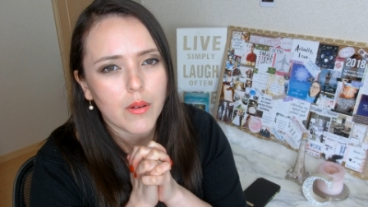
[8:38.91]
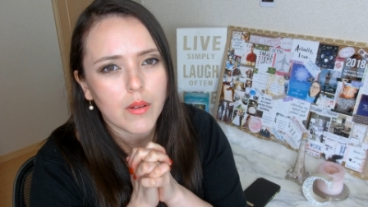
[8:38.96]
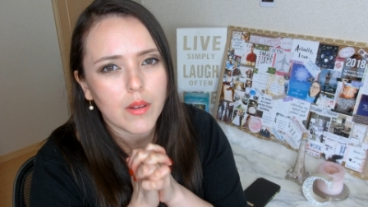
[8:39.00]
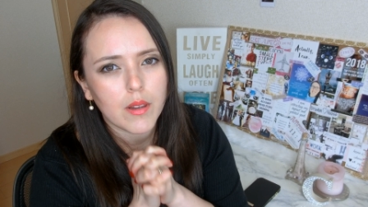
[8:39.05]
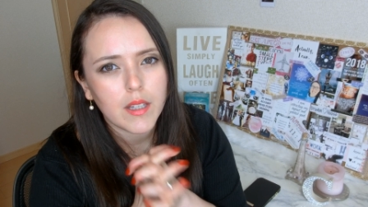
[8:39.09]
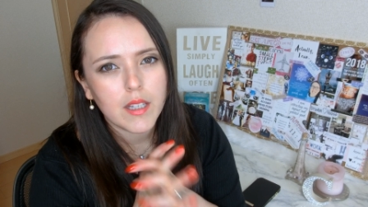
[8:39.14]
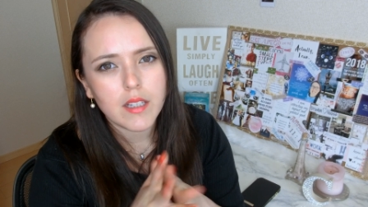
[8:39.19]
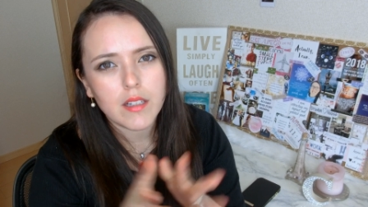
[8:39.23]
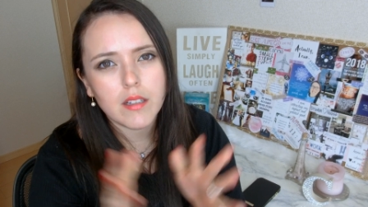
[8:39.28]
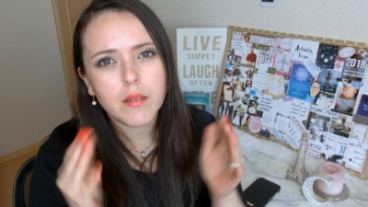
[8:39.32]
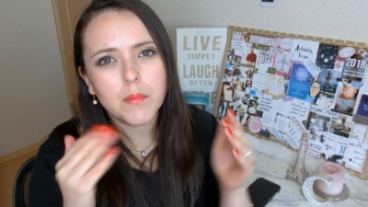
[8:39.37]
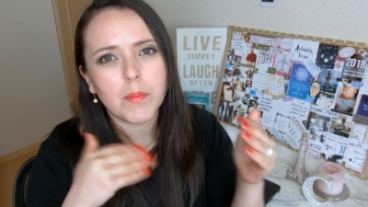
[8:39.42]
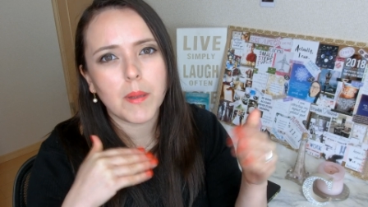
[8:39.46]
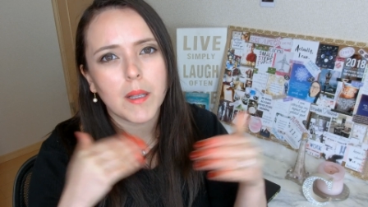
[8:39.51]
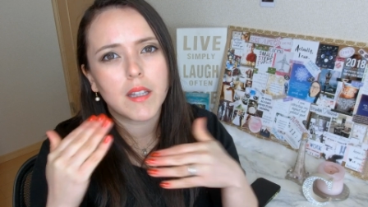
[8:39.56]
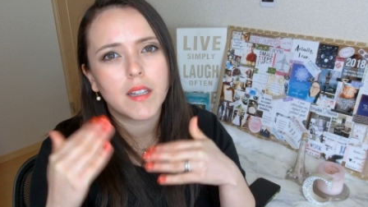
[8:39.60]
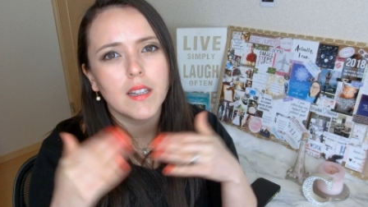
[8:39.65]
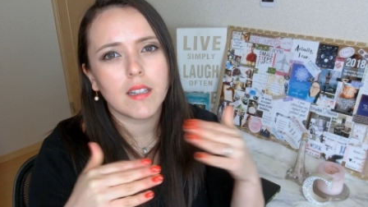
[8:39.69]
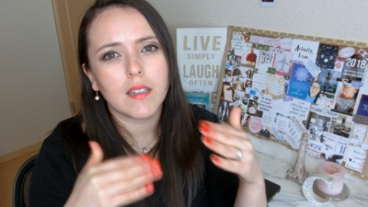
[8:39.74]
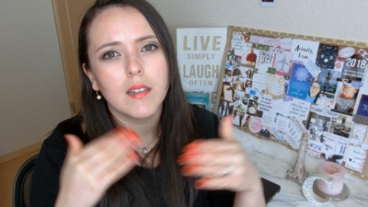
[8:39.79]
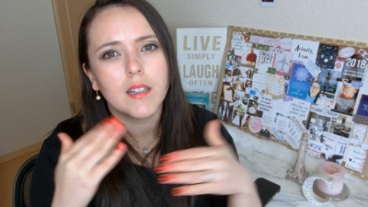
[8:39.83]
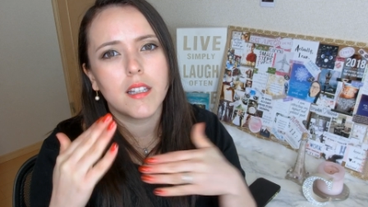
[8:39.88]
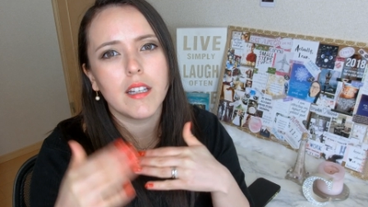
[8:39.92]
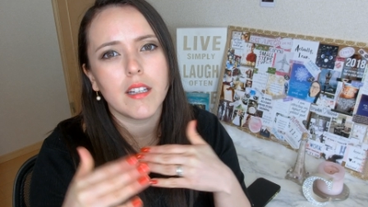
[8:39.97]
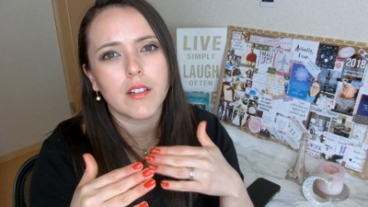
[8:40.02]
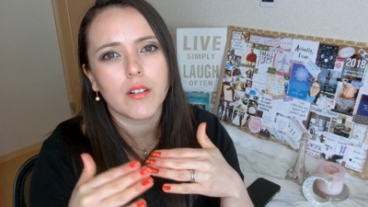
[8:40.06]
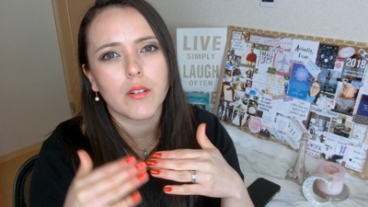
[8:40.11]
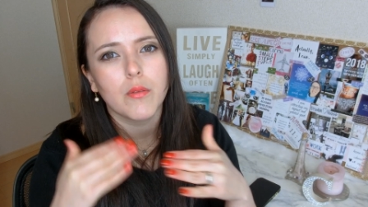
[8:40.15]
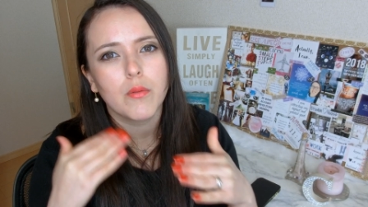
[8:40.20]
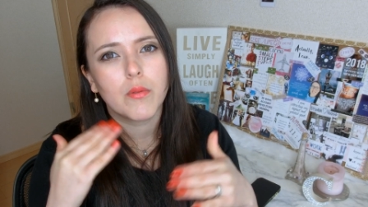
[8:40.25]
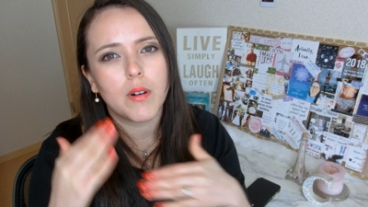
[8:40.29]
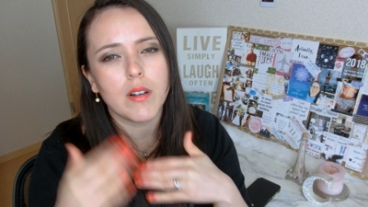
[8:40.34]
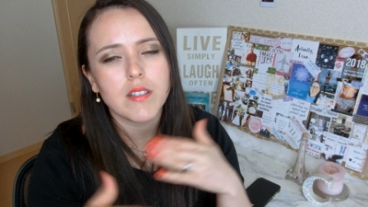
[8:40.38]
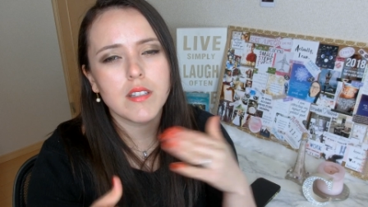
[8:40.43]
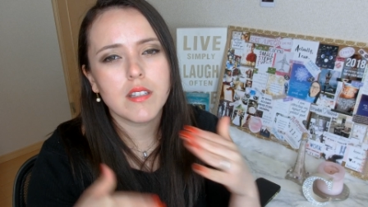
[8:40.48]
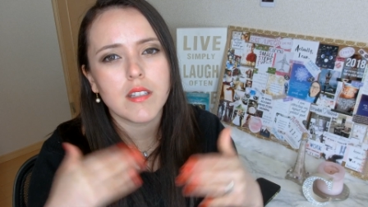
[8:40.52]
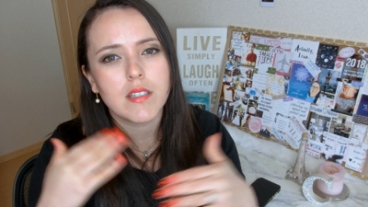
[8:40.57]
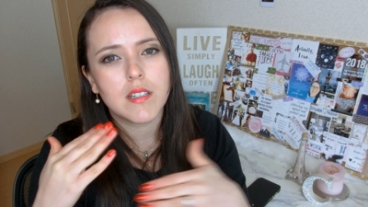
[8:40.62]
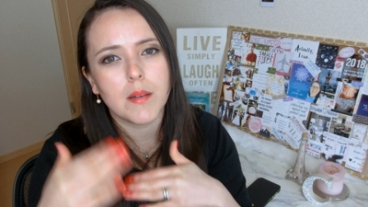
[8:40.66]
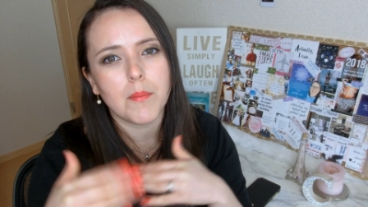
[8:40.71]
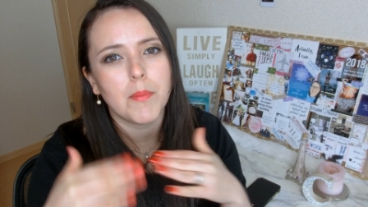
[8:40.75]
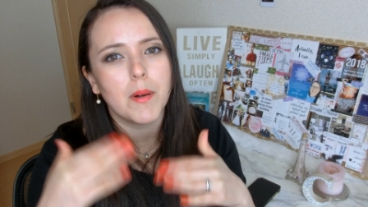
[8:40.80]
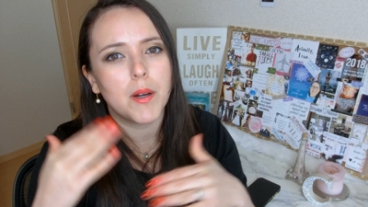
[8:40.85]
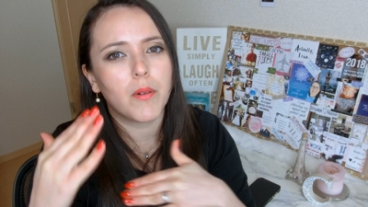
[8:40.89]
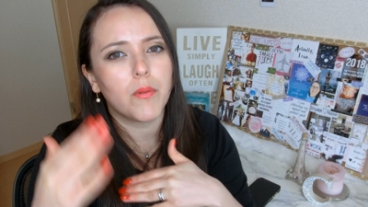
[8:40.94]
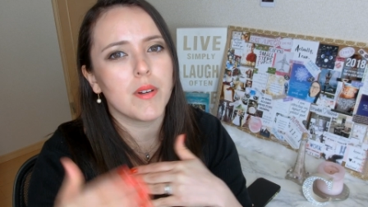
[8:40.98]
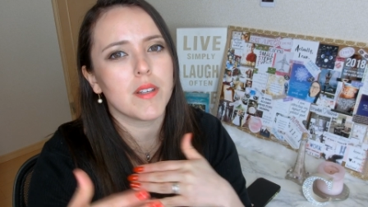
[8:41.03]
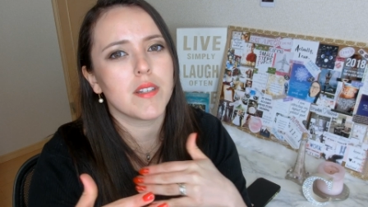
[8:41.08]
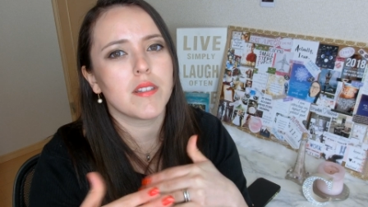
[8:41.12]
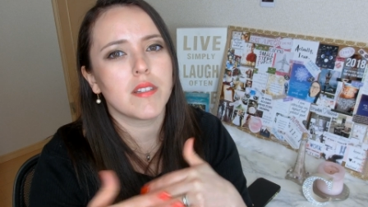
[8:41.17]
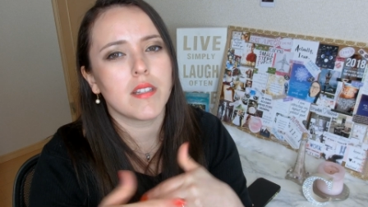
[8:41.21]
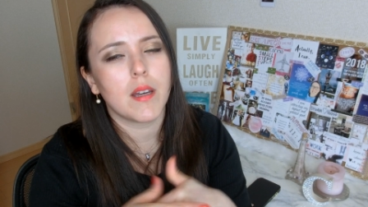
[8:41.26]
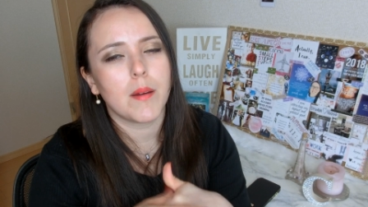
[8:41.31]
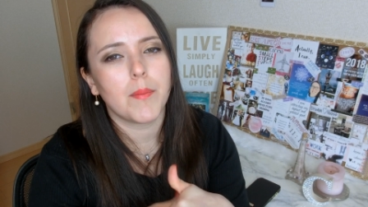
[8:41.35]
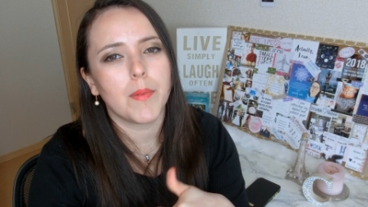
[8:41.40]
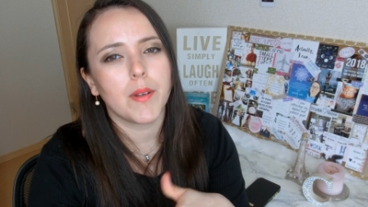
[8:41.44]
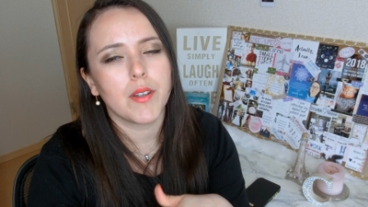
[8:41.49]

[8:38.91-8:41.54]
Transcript: little by little, one step by one step,